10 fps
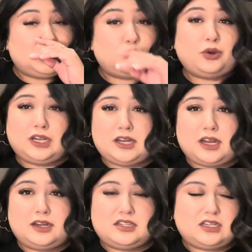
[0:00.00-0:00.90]

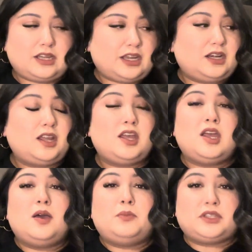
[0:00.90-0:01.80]
$29.99,
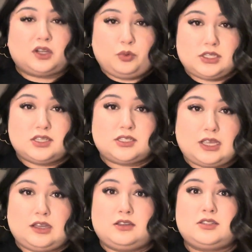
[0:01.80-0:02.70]
but there was a
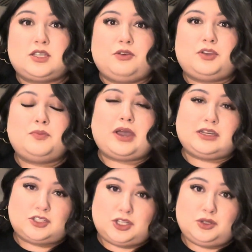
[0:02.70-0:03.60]
sale. So if you buy
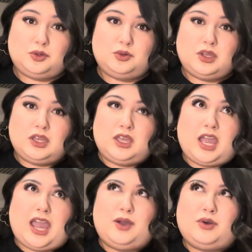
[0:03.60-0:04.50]
two,
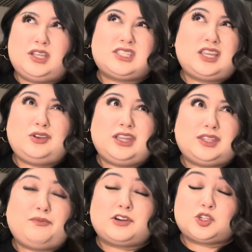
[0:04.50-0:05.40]
I want to say you get
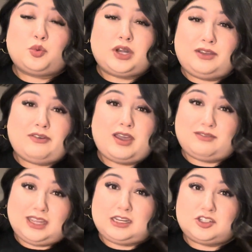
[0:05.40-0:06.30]
them for $25
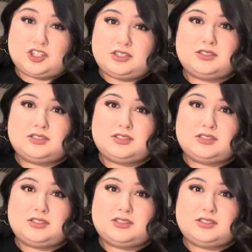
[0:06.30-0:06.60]
each.